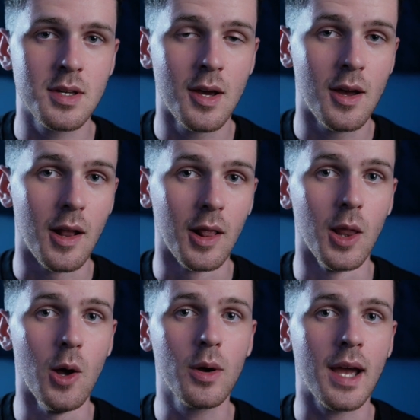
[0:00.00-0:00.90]
low
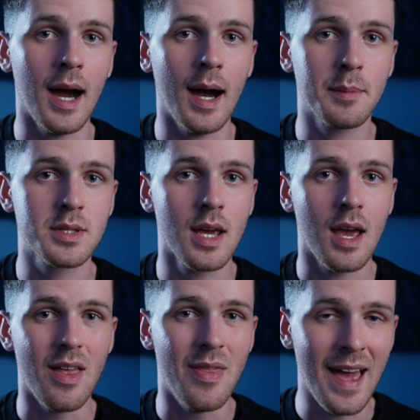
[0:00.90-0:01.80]
caps,
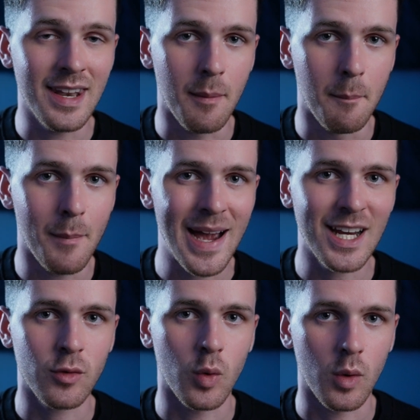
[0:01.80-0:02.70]
then
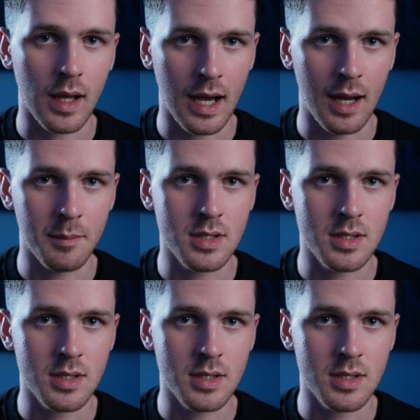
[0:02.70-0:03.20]
micro caps.